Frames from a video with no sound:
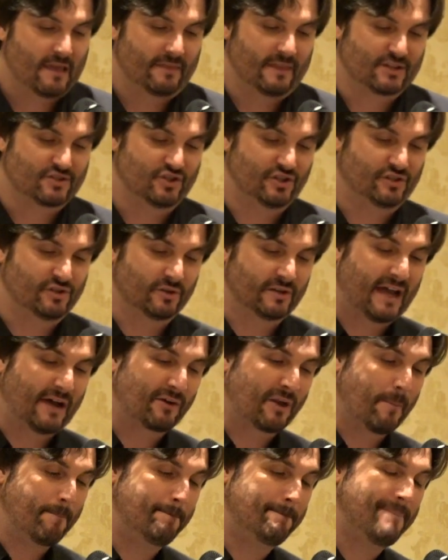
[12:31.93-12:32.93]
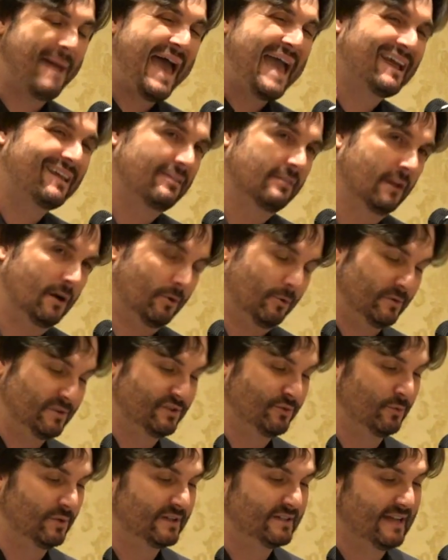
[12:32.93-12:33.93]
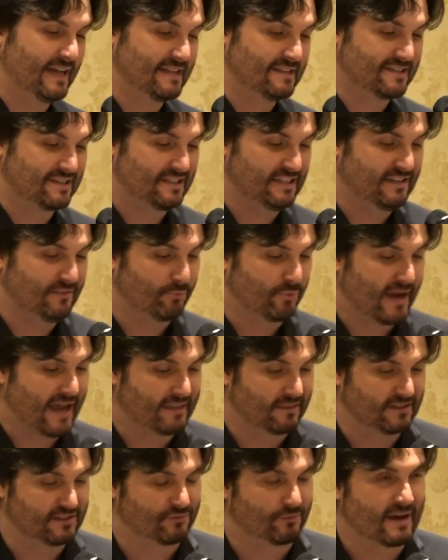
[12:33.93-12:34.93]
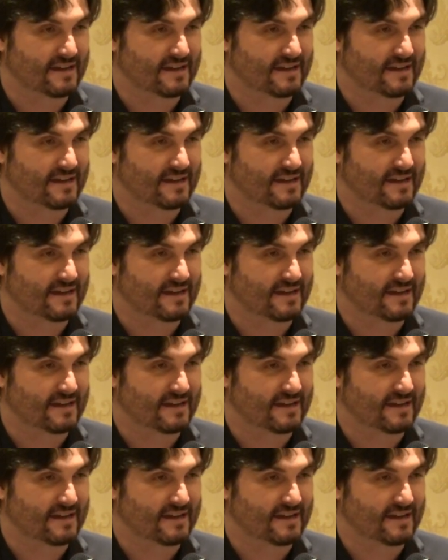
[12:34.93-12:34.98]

that she took out a bank loan to attend Steve Bradley's